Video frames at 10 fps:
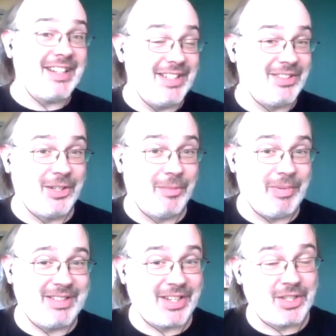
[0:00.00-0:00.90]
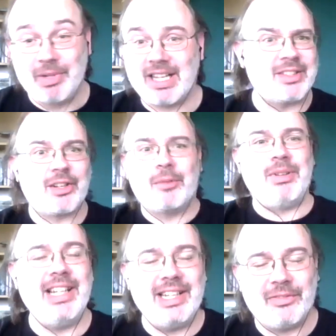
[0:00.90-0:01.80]
a dystopia section, because they're
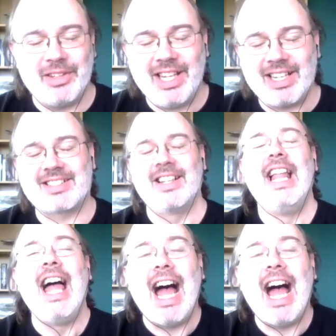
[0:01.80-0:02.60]
completely different things.